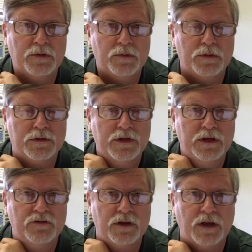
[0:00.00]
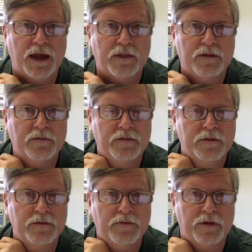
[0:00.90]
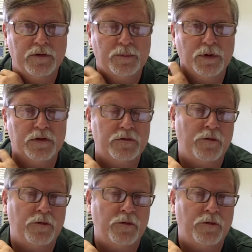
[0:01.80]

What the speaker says: who will teach it at the various points.